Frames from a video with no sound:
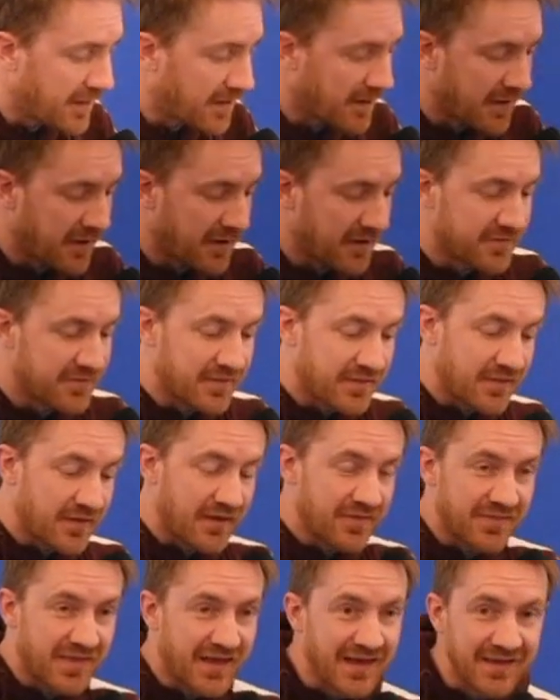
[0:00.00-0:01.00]
Uh, and,
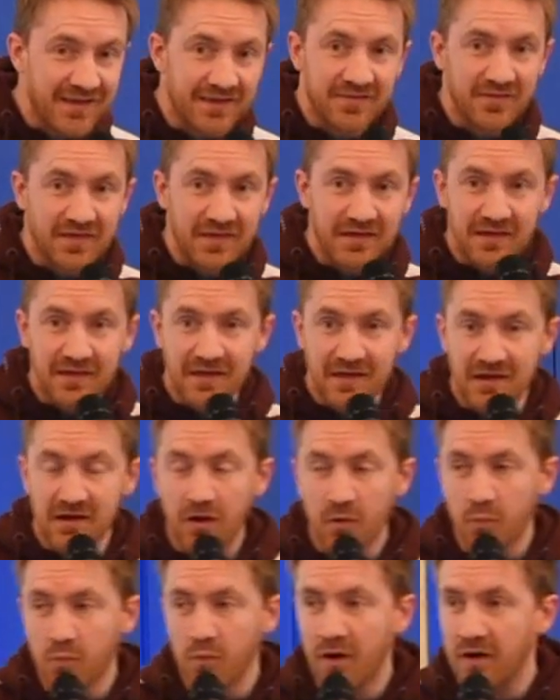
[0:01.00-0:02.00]
and that is in
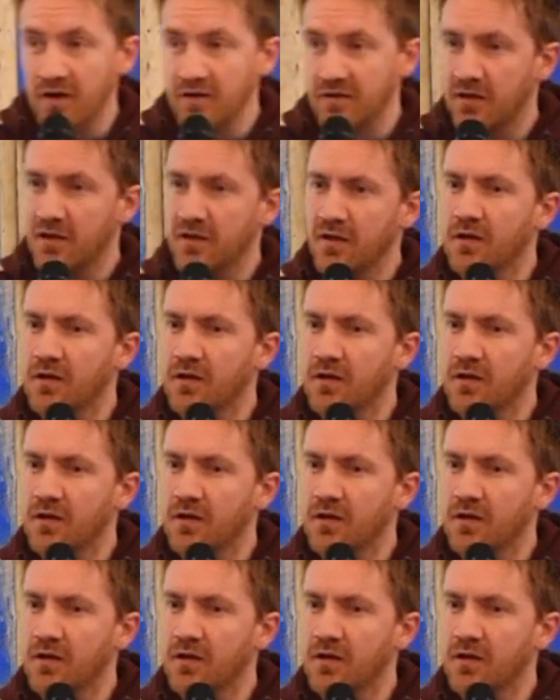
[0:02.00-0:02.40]
our work.